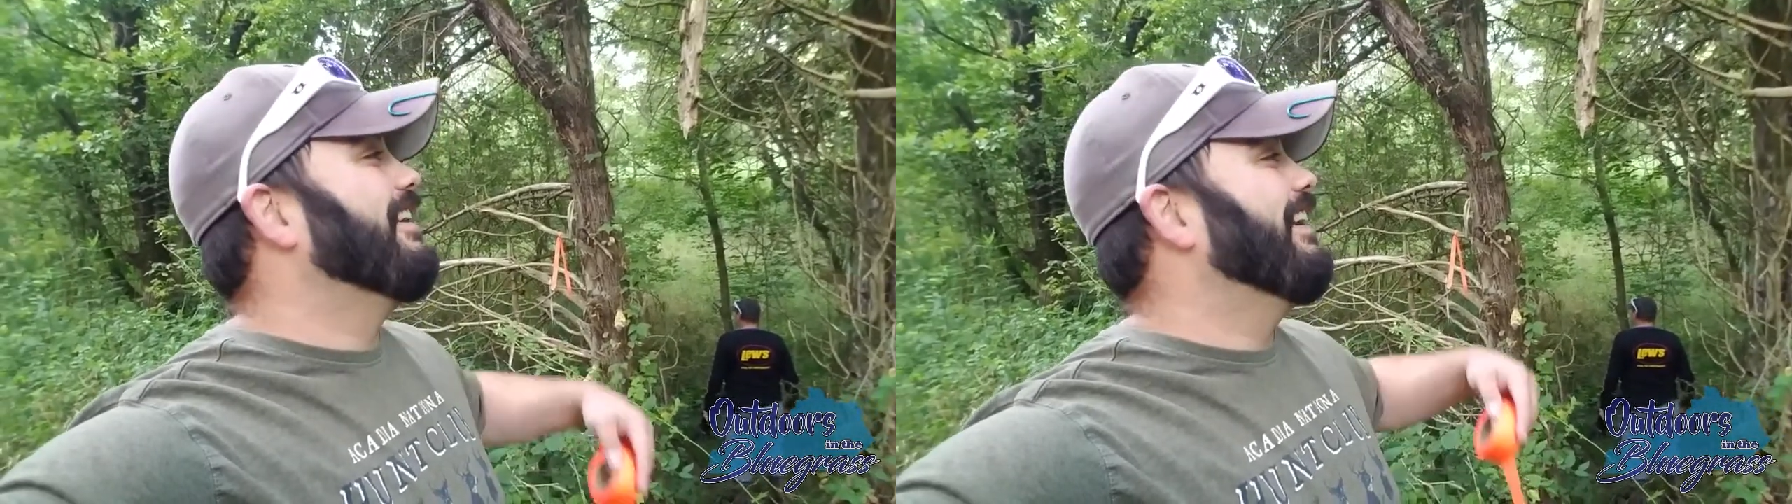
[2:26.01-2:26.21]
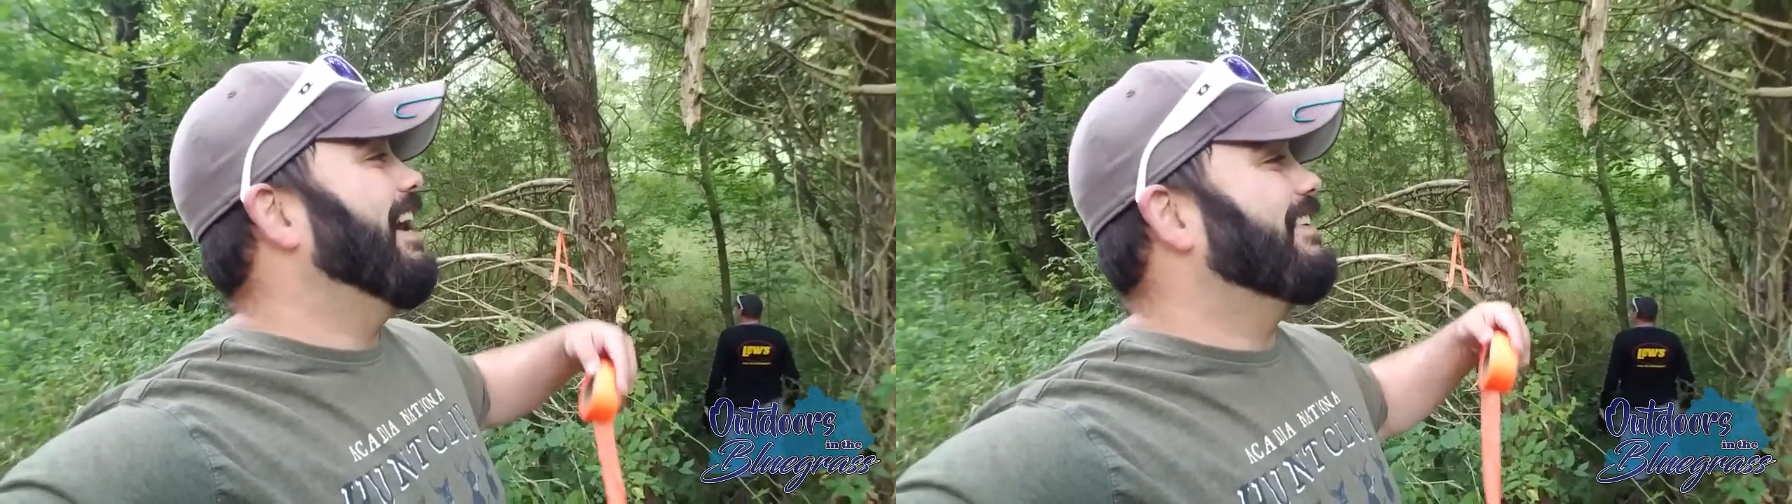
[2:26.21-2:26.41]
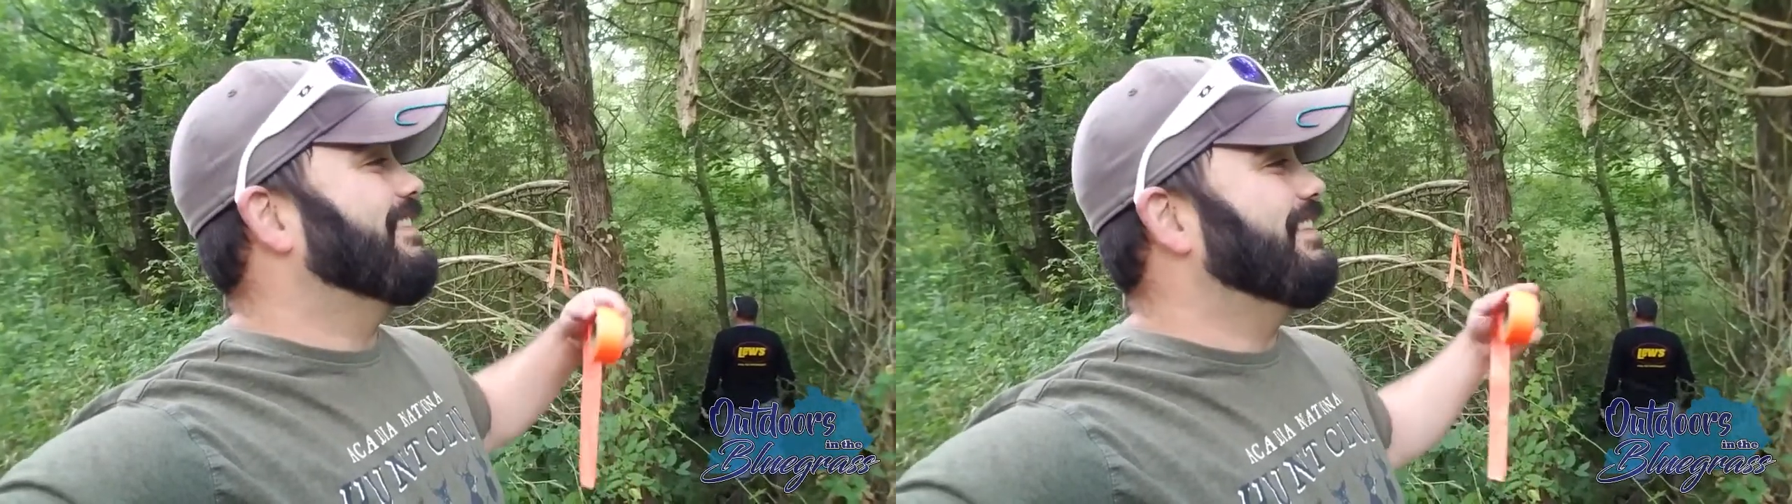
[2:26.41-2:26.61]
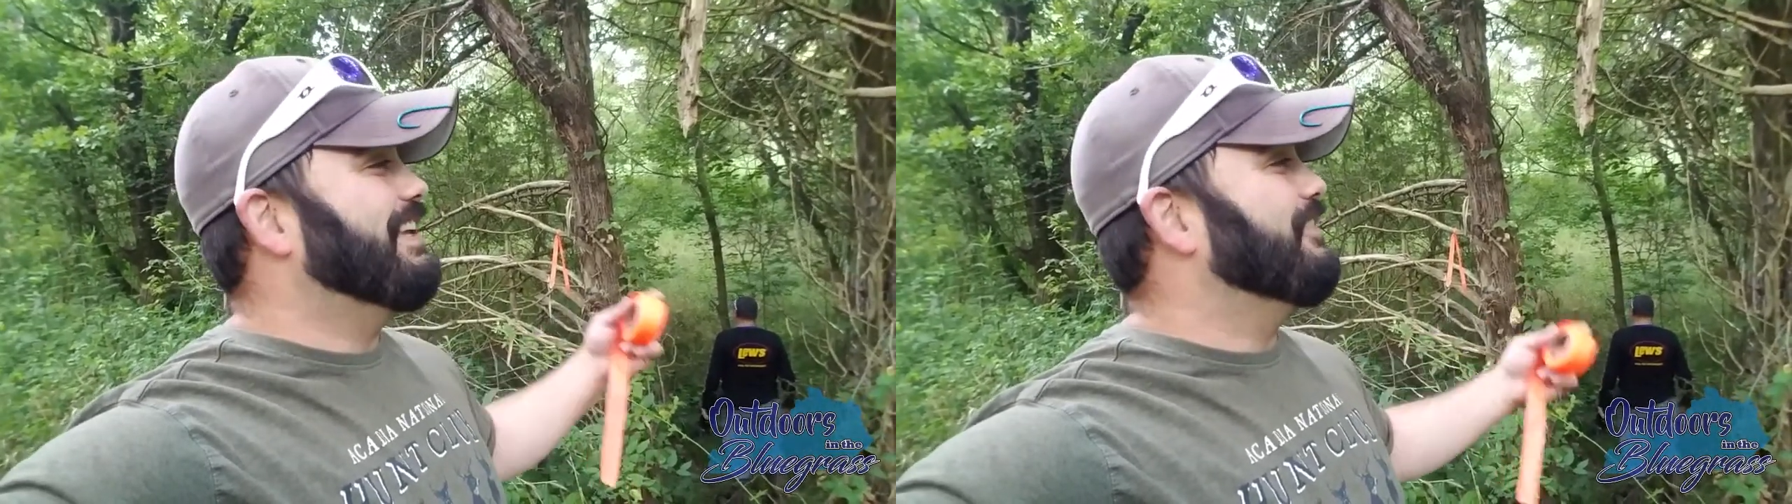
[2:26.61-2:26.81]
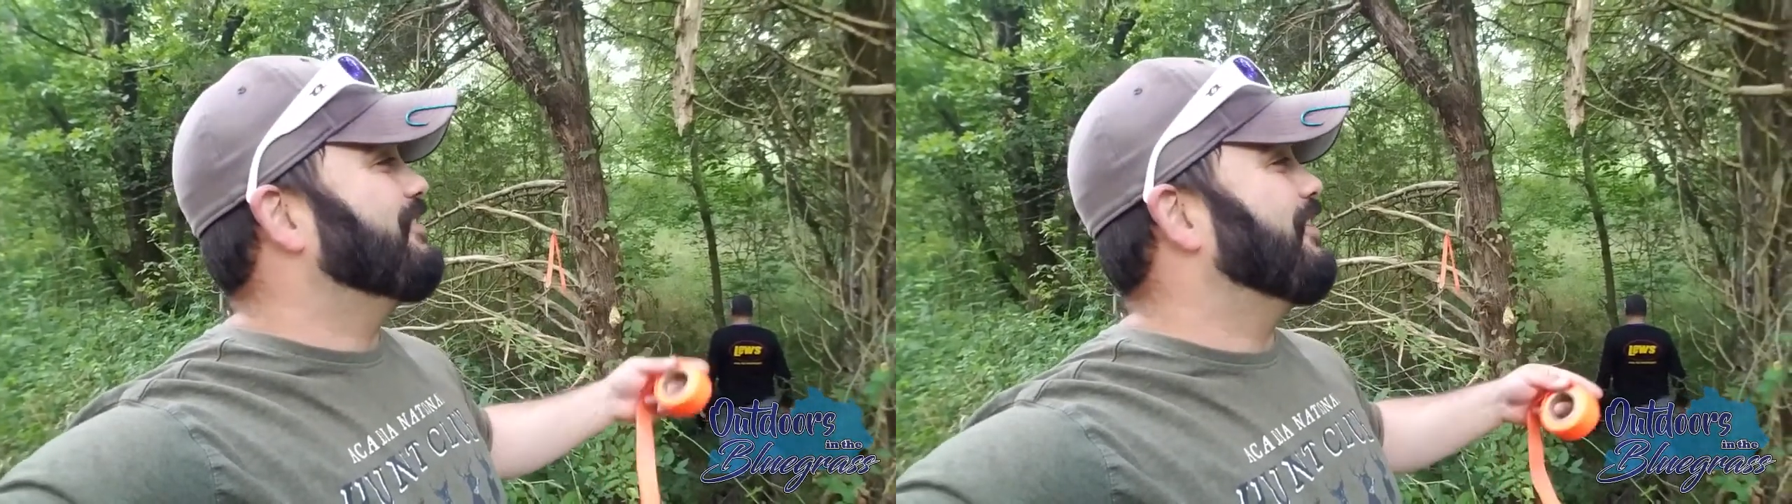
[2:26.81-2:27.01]
as the
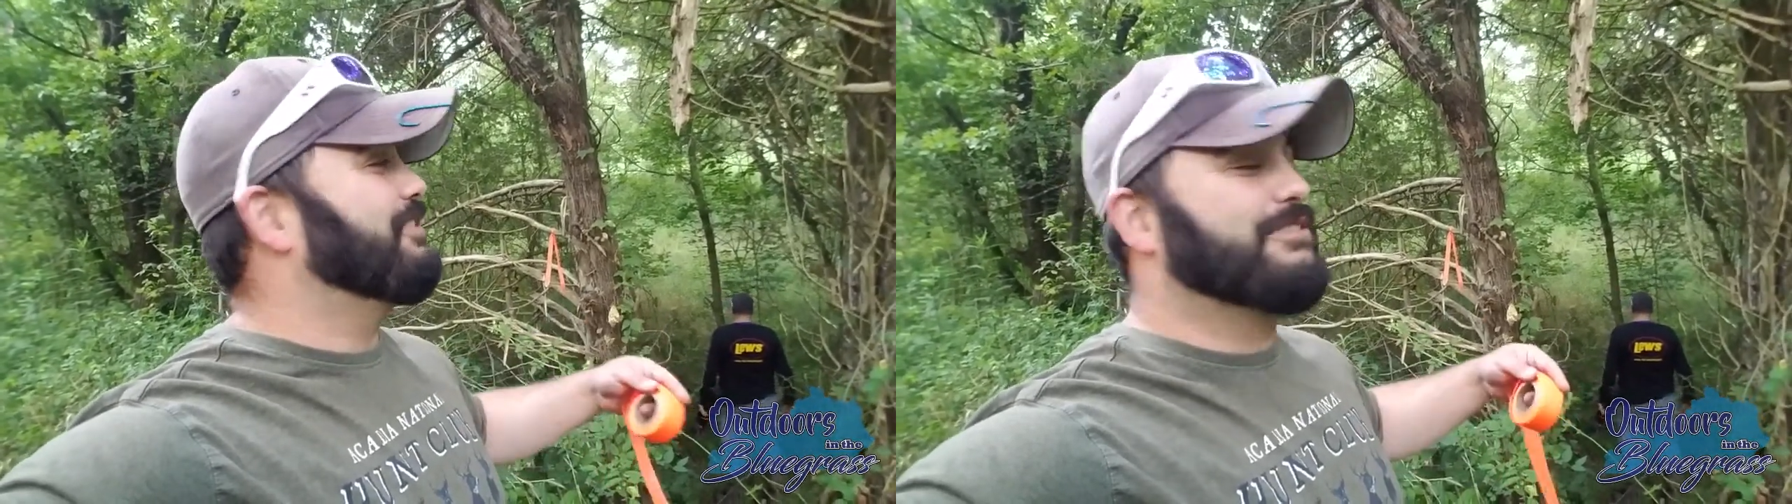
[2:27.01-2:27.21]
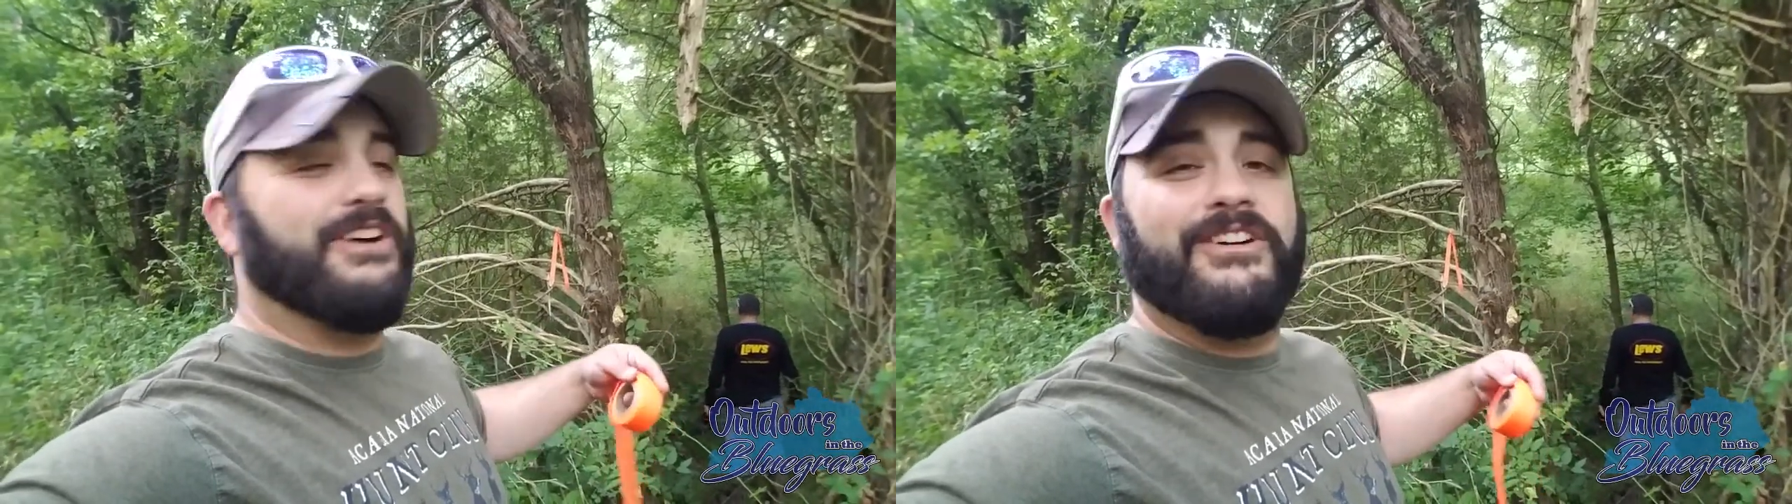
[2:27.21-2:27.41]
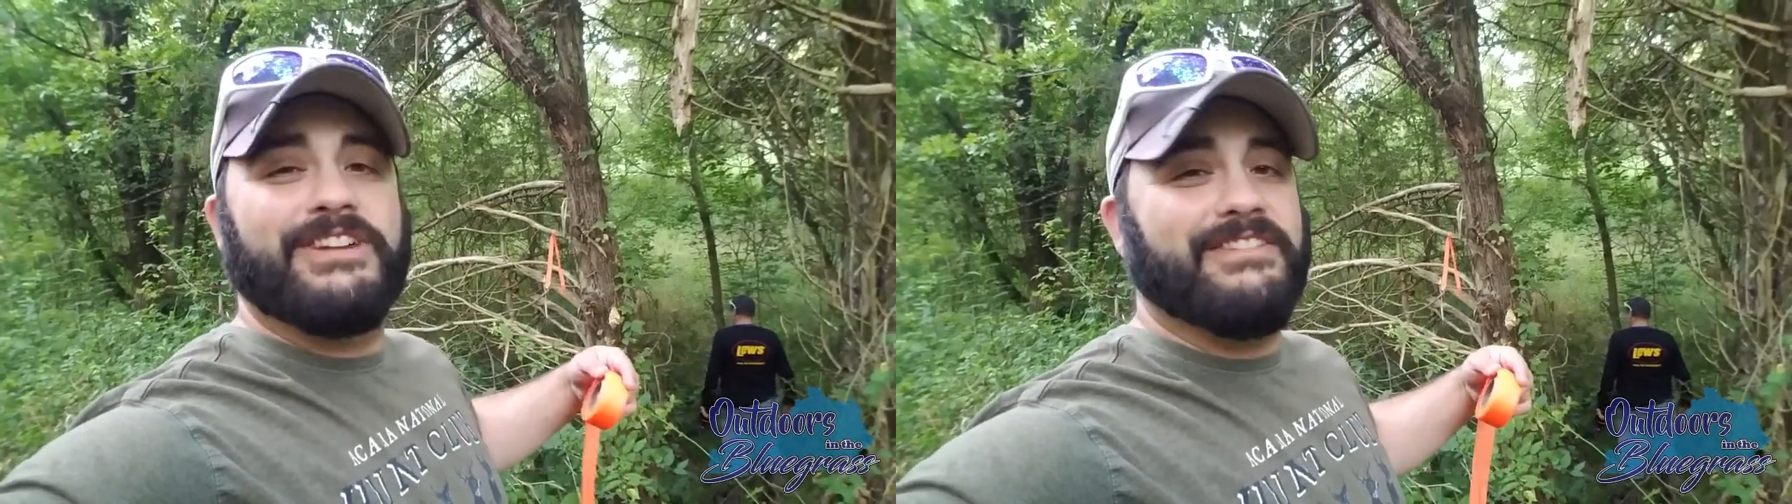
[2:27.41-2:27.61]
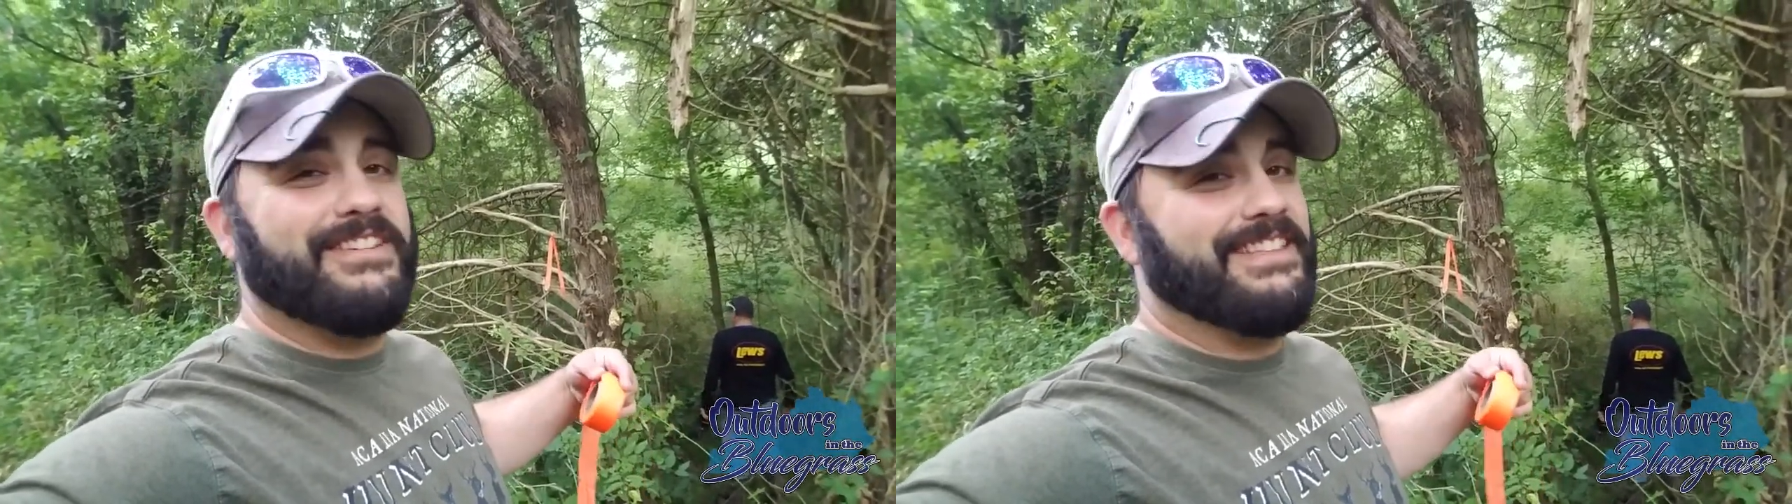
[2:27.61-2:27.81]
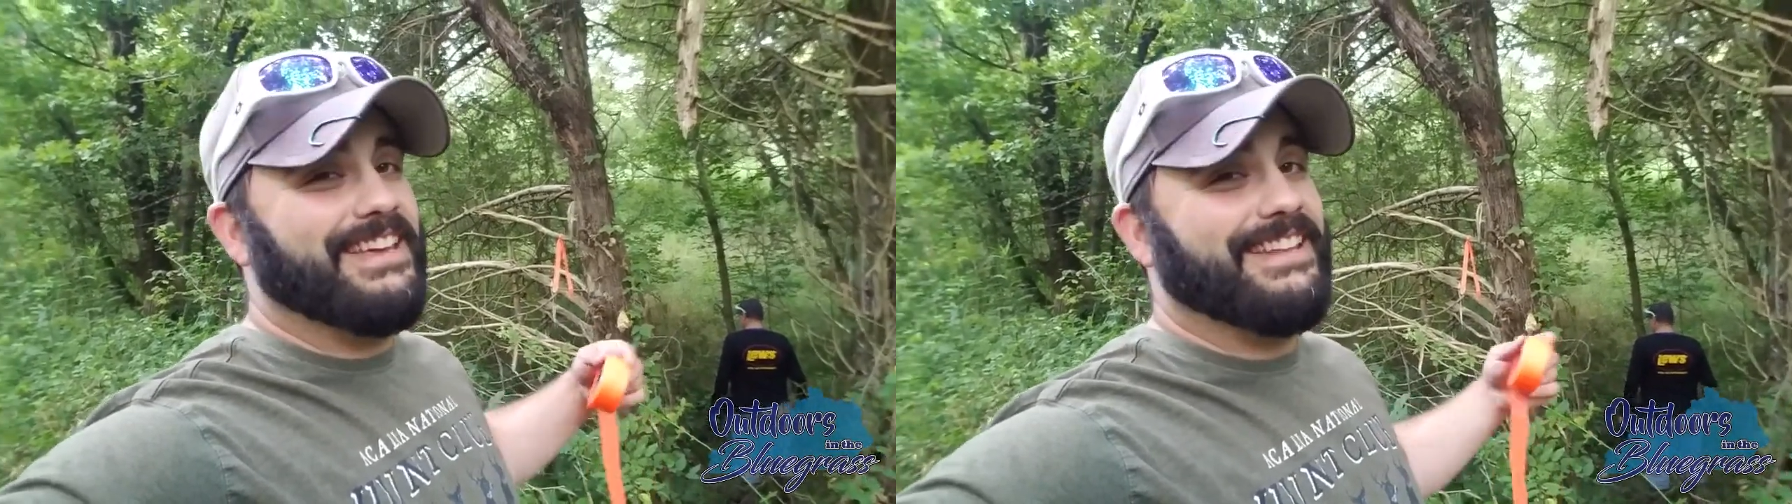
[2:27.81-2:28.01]
leaves start to fall and
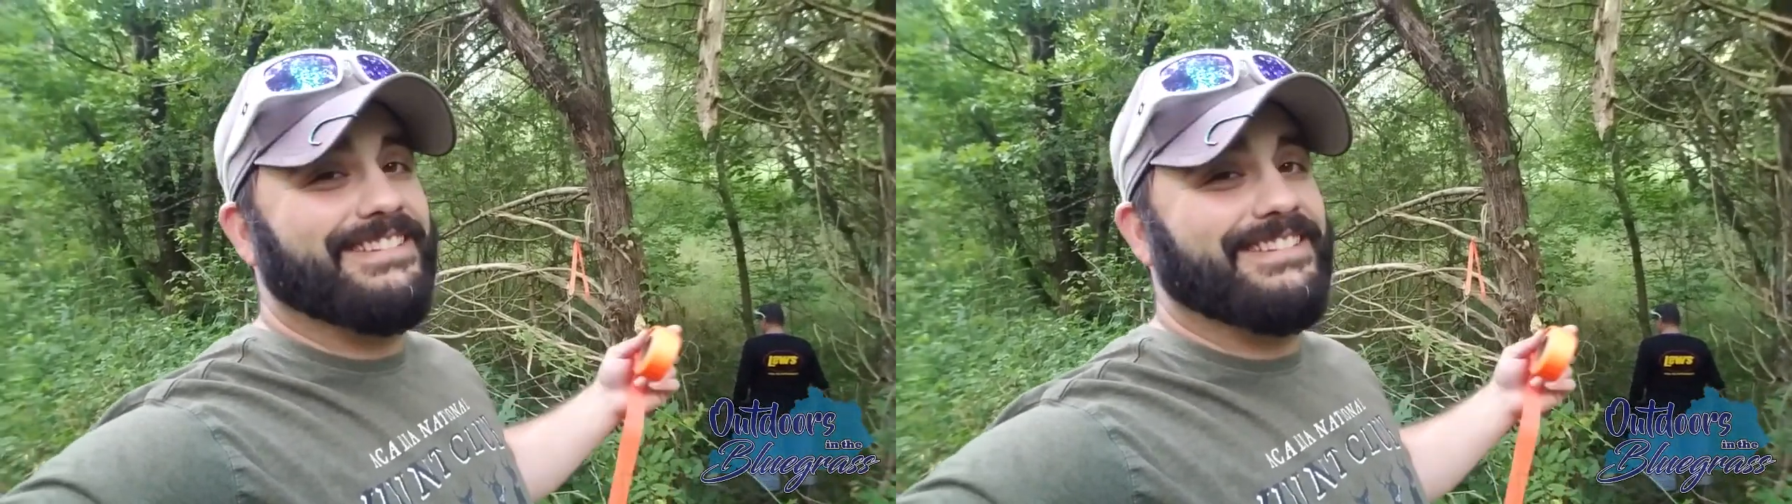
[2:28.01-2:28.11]
everything,